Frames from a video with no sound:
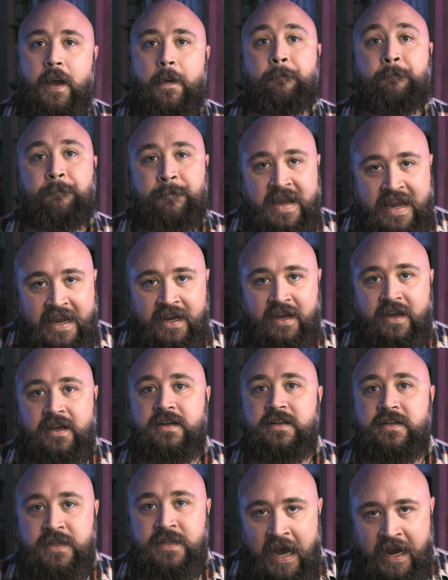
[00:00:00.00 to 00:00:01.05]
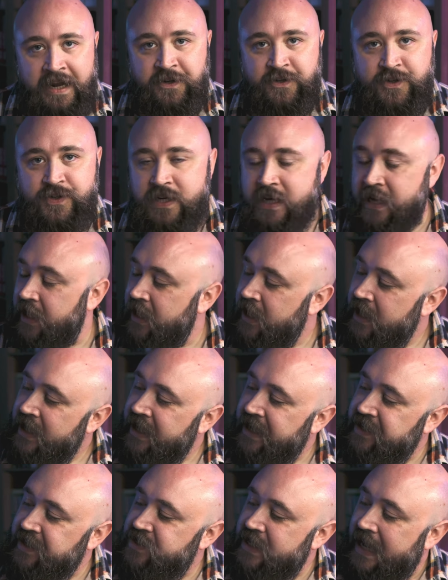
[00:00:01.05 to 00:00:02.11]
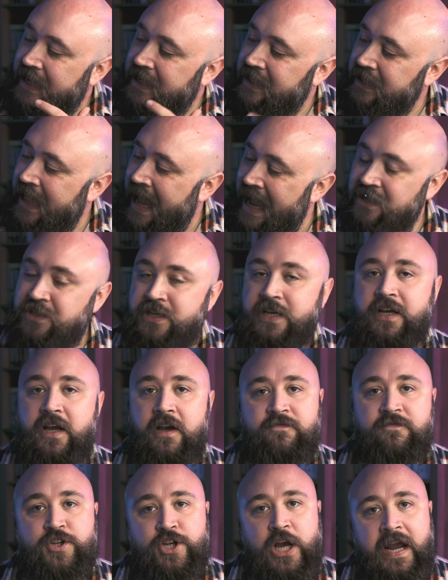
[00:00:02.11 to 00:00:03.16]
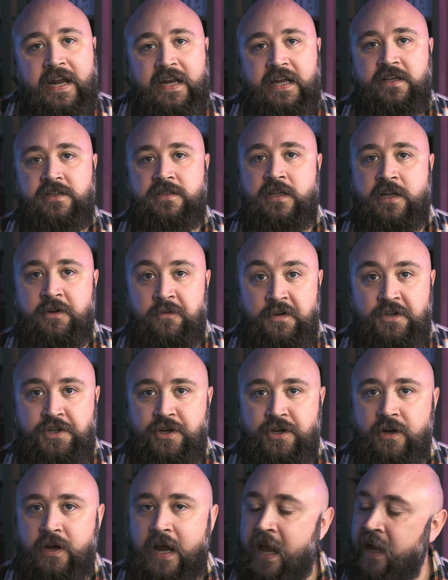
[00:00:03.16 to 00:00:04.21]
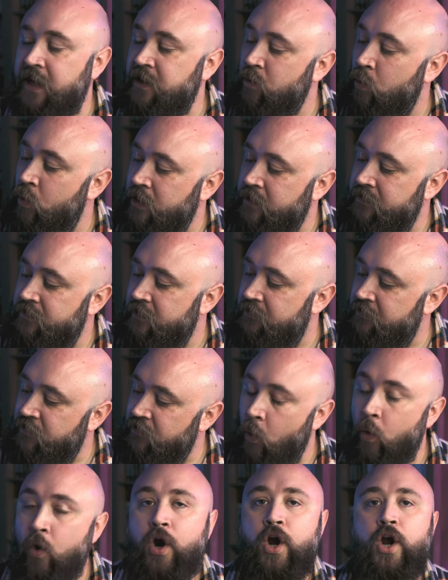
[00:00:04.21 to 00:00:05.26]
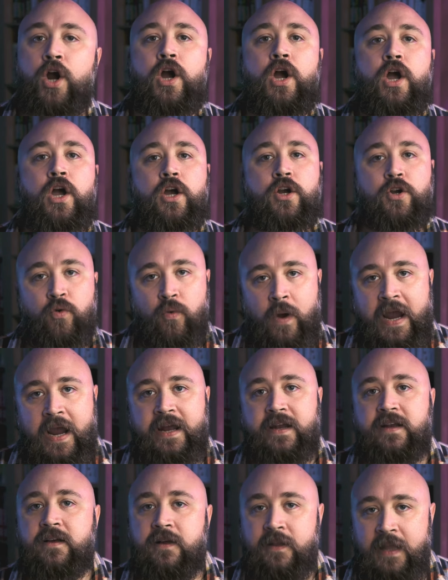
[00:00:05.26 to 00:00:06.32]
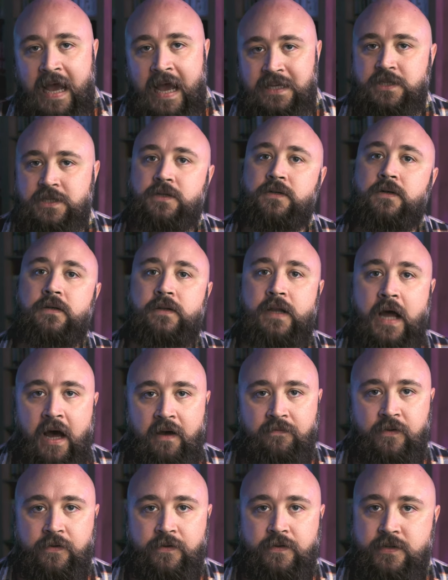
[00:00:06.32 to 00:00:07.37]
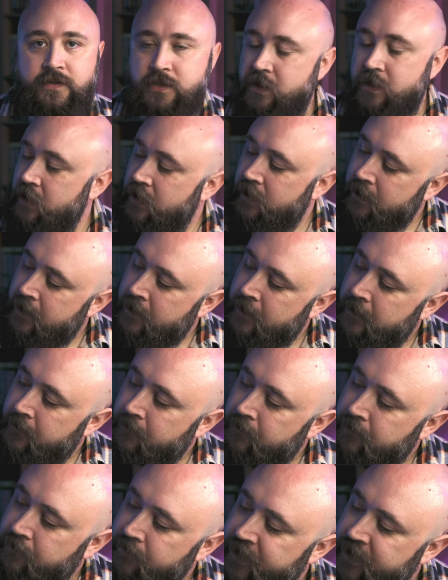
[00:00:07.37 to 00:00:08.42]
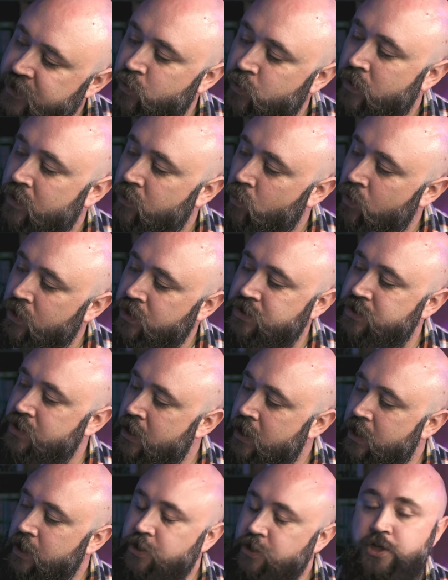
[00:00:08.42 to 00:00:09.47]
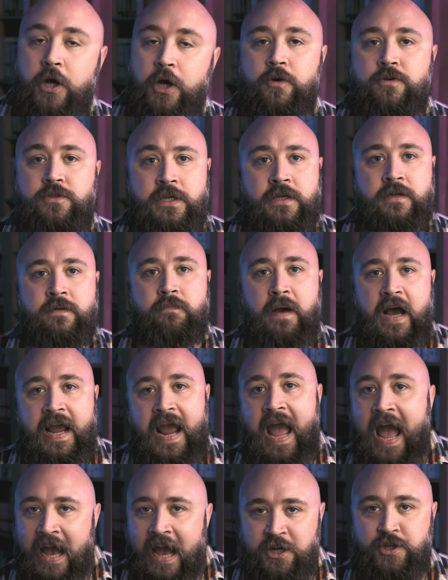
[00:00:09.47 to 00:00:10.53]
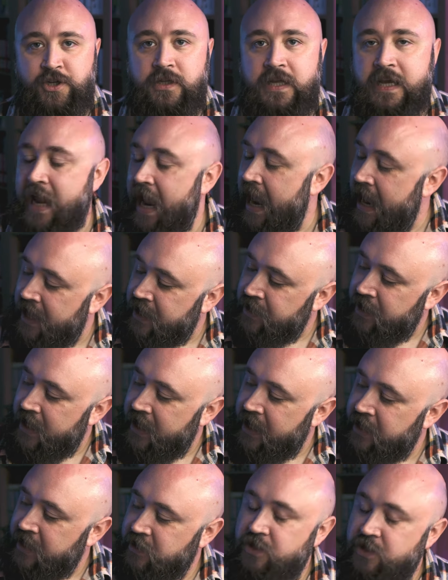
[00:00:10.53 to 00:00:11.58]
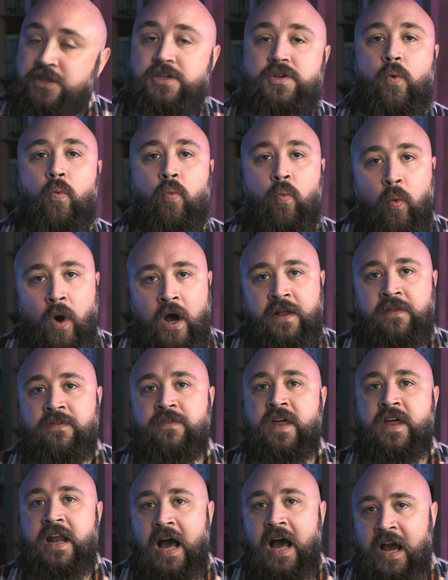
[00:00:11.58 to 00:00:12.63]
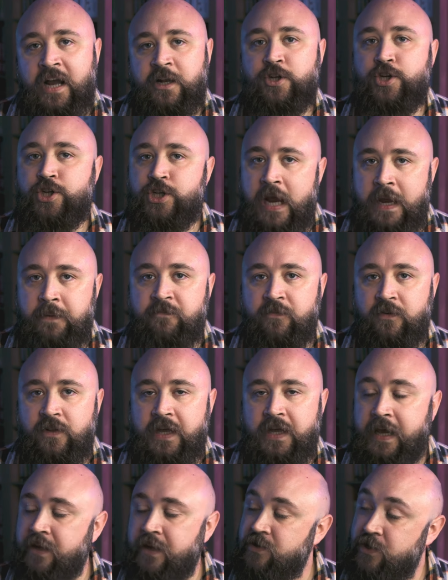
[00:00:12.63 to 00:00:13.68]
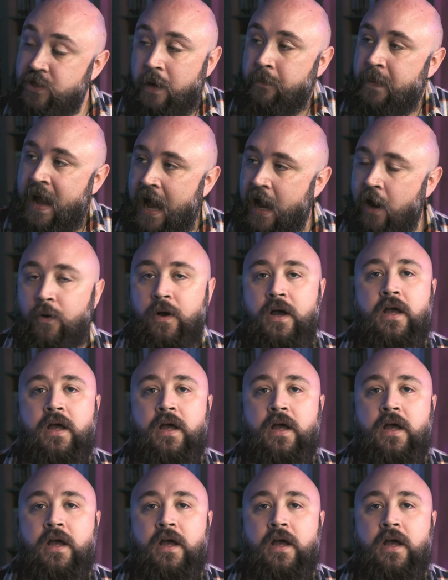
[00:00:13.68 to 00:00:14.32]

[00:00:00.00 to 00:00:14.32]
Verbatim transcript: Ming Dynasty, it's a classic of Chinese literature and one of the four great classical novels. This one was chosen by Ashley, and it's one that I'd shamefully somehow